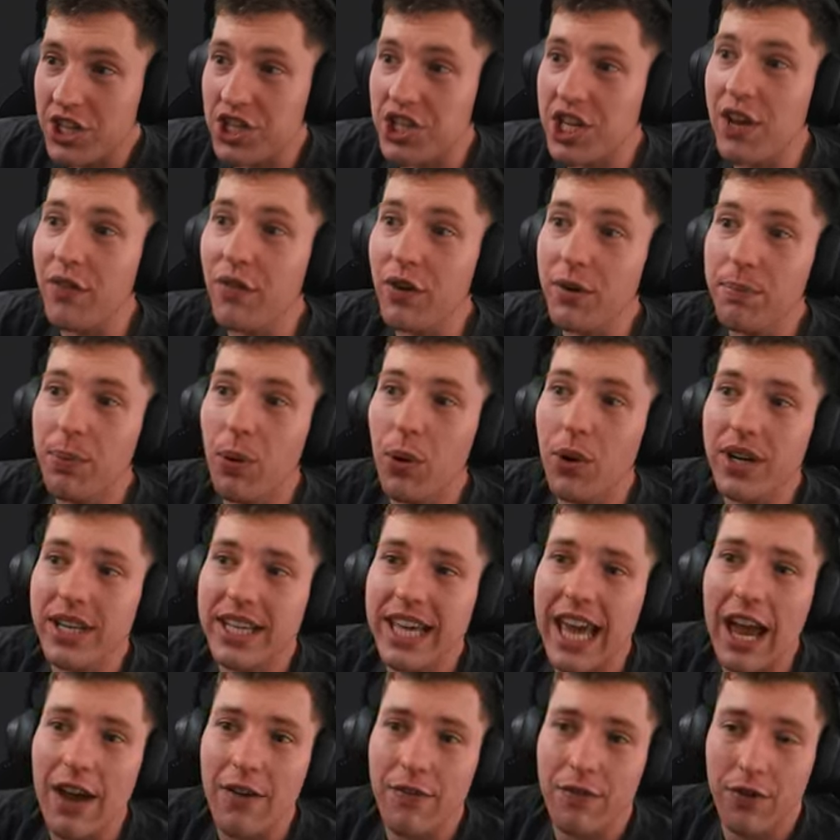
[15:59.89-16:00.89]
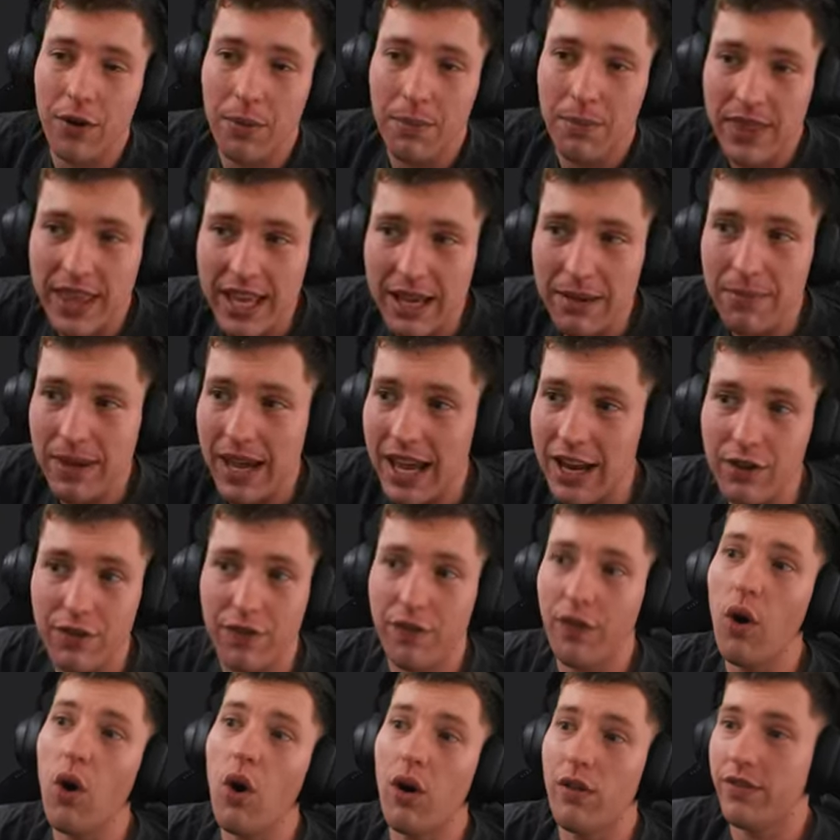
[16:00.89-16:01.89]
a 7-point gap from them and
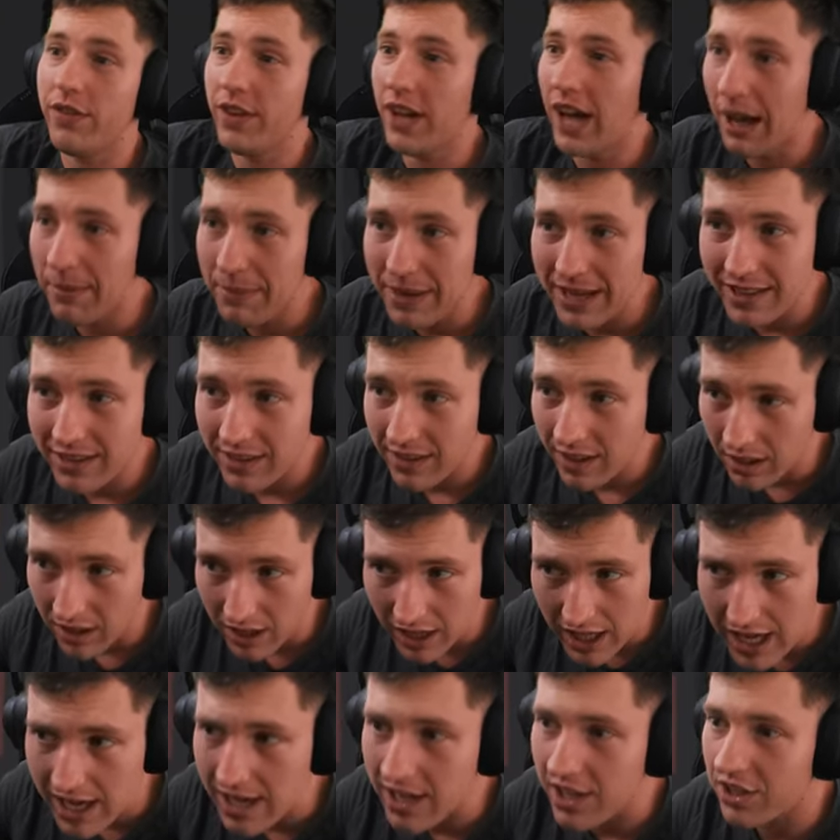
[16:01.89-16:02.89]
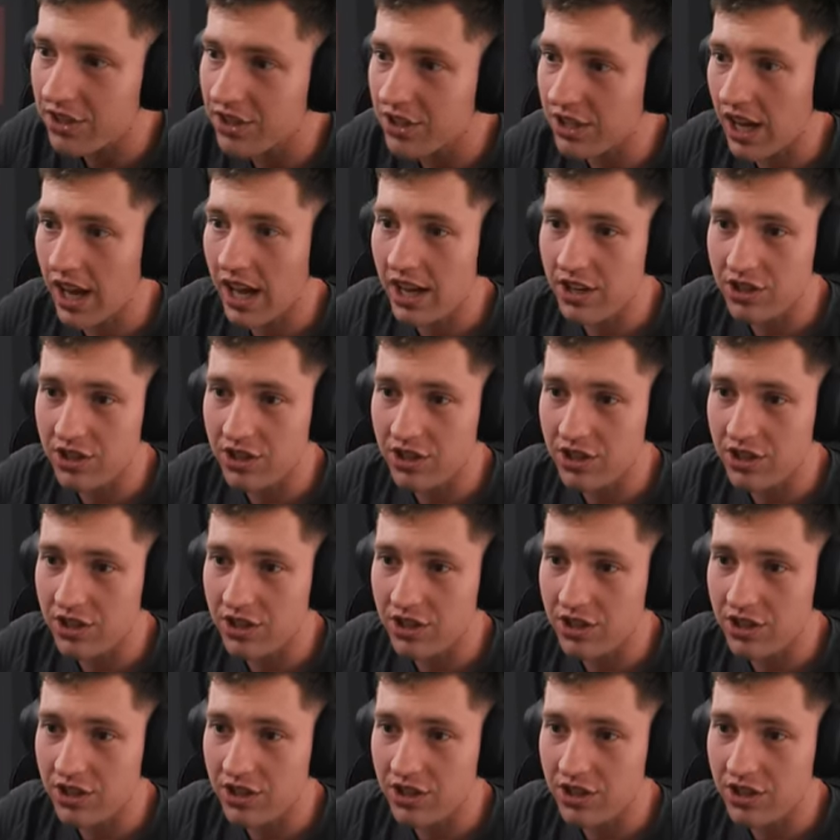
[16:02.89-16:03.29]
fourth. I mean, the league is